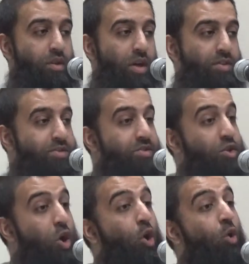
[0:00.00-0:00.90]
And this is
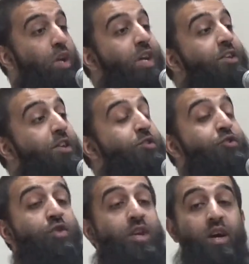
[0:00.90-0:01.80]
a whole
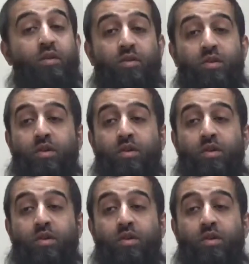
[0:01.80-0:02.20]
industry now,